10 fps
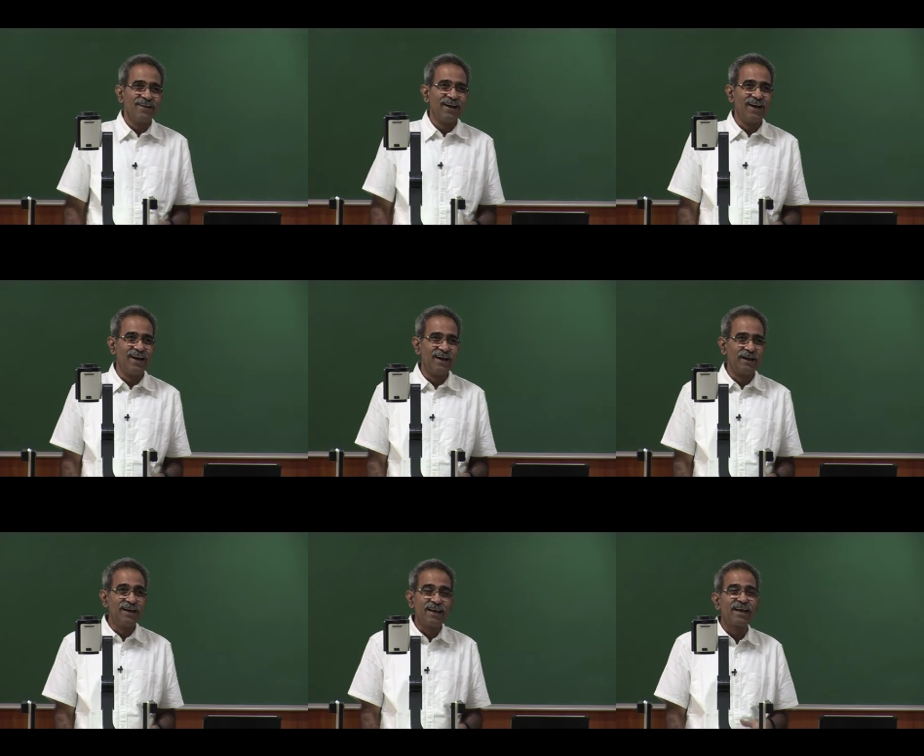
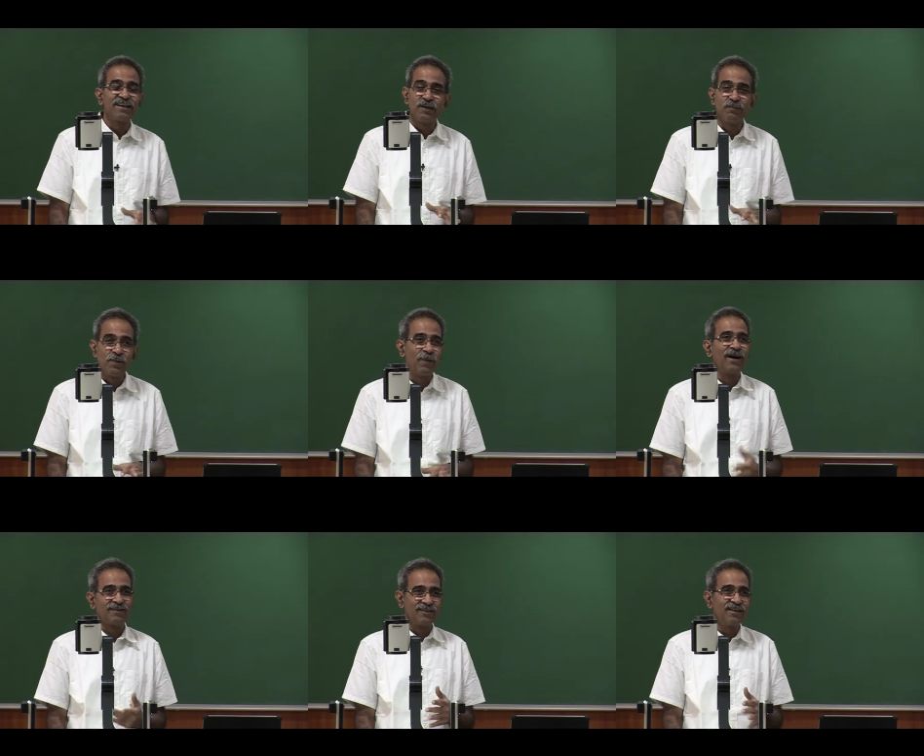integration by
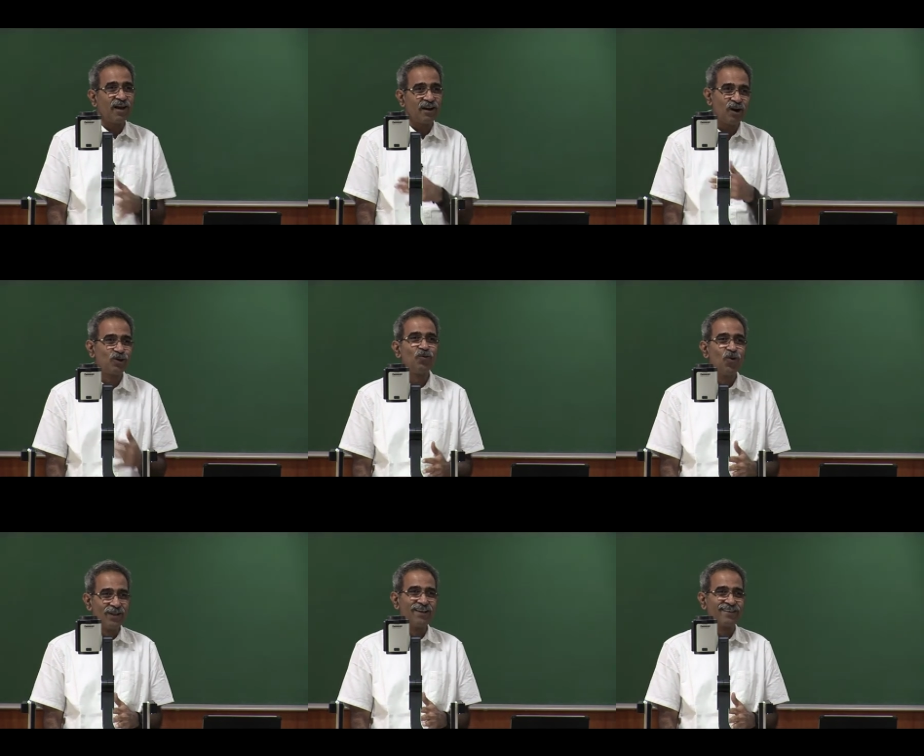parts. These are not the
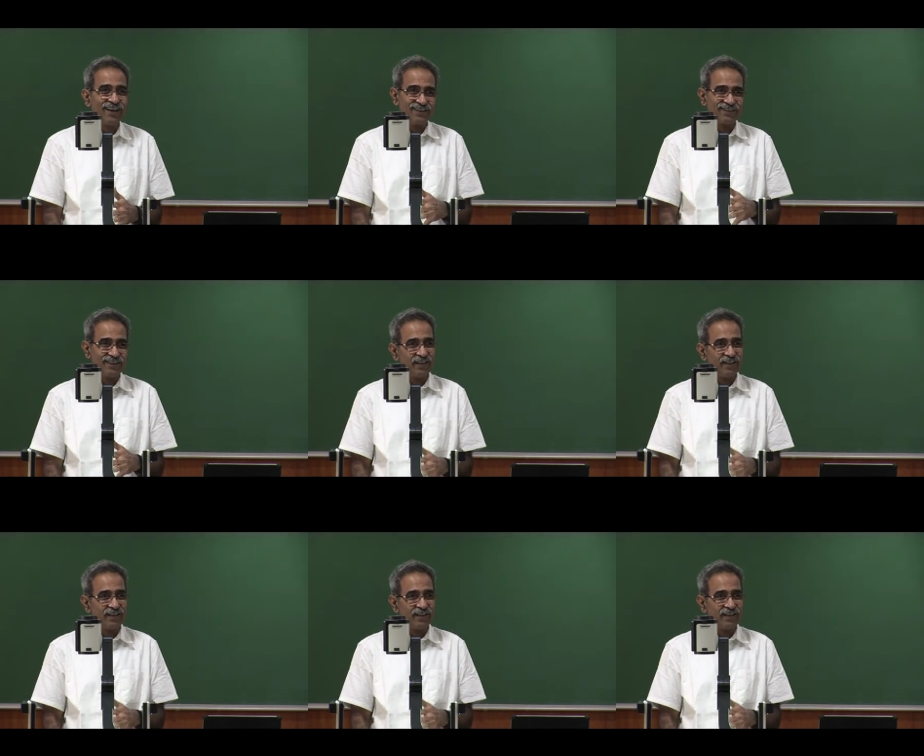only skills.